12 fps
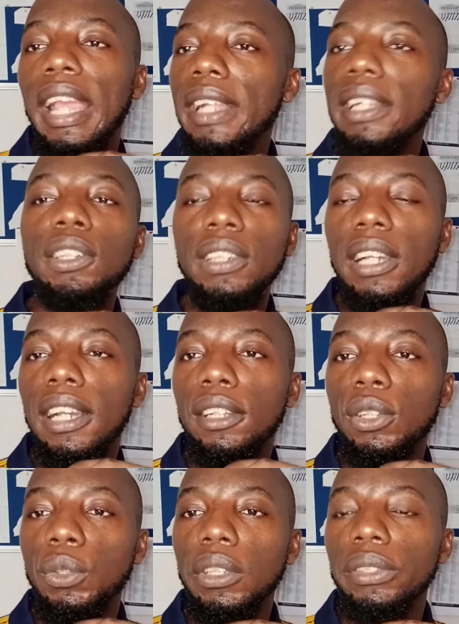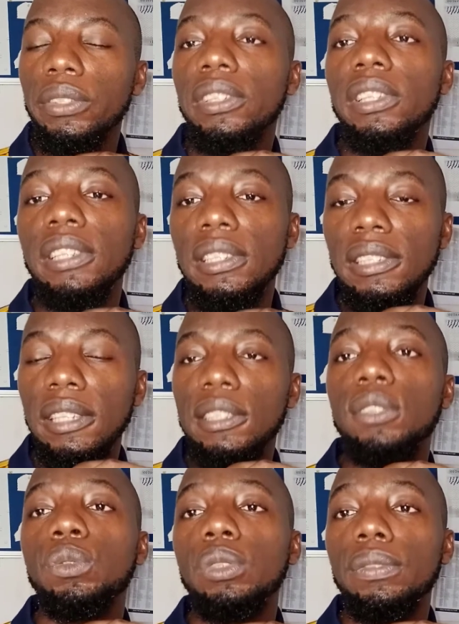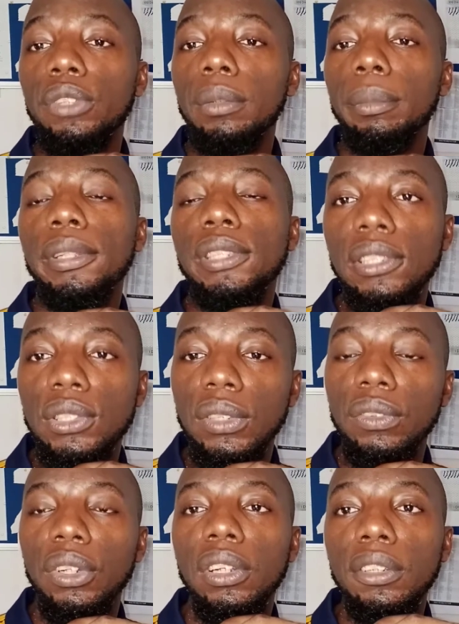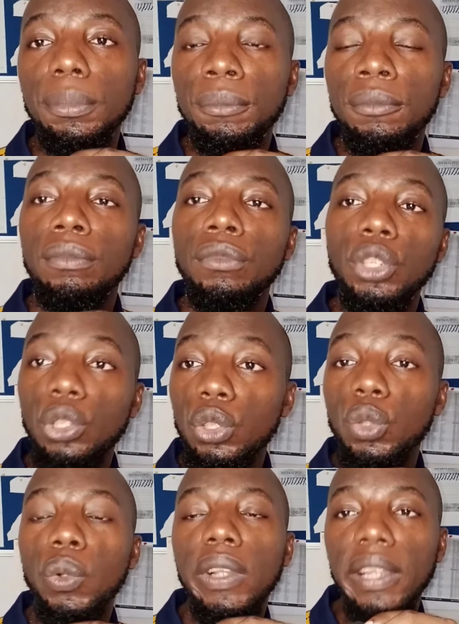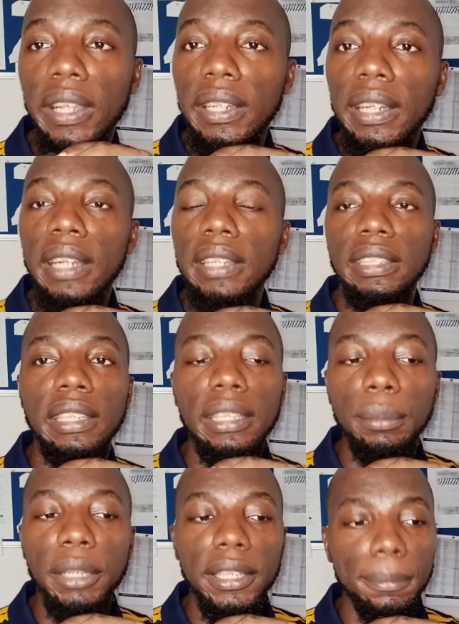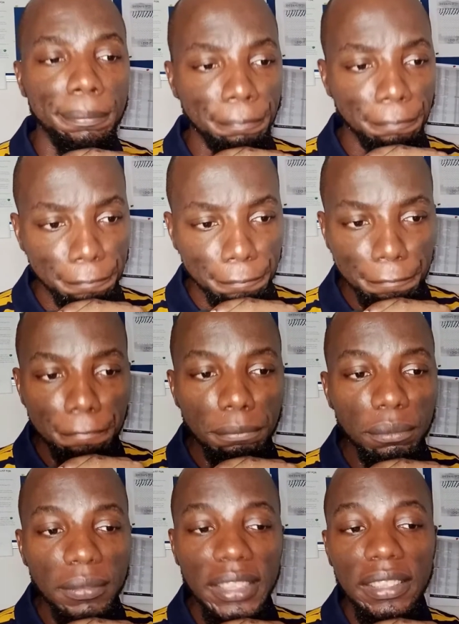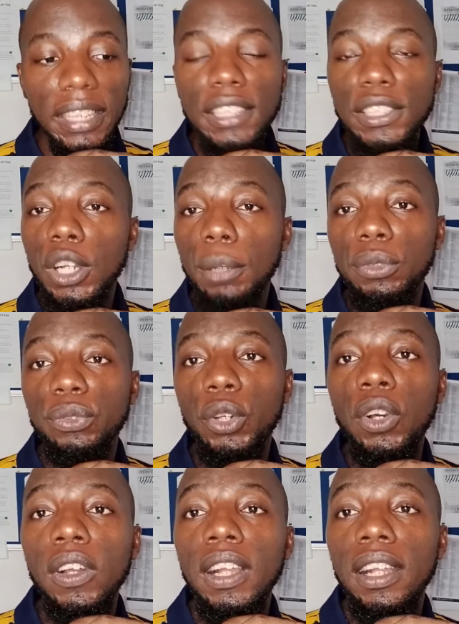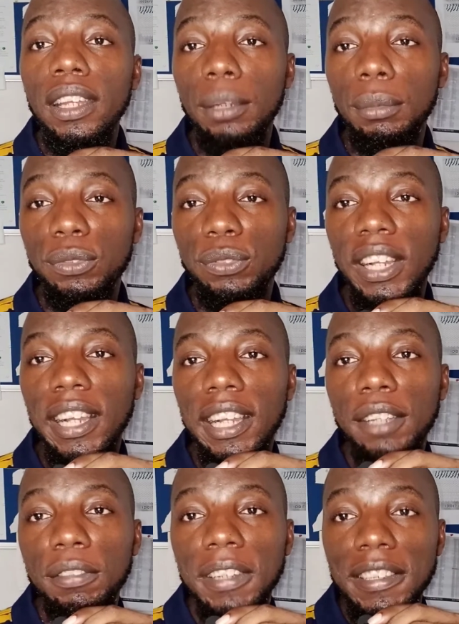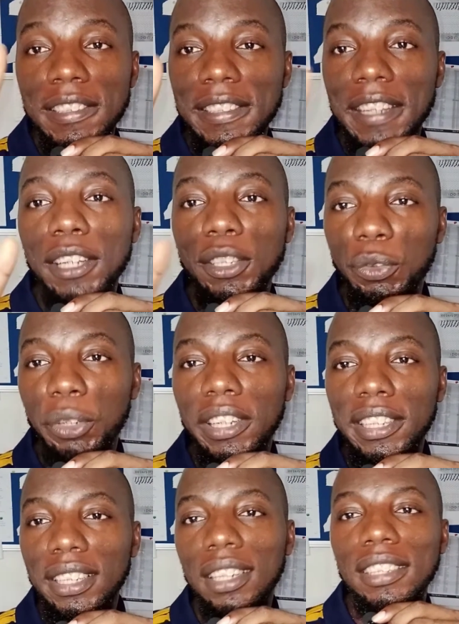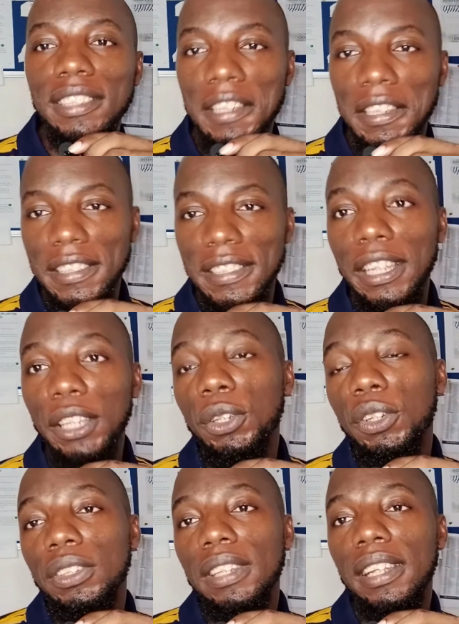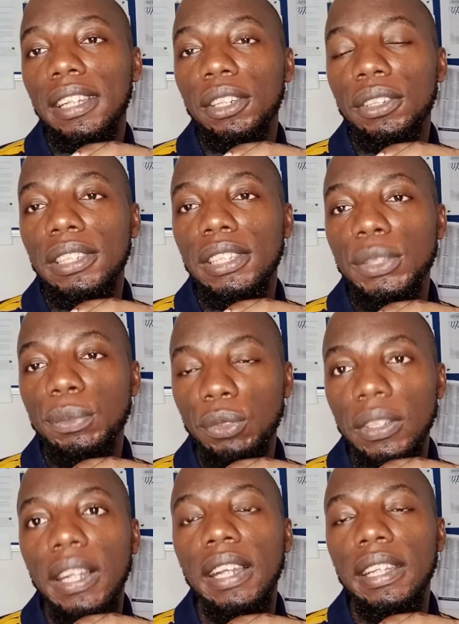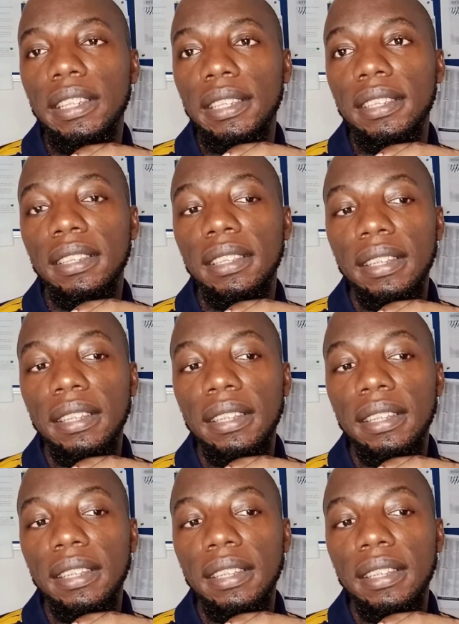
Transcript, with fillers: any other handle that you think is necessary for your business to grow. You go ahead and claim it. That's number 4. Number 5, start creating content that your target audience will like.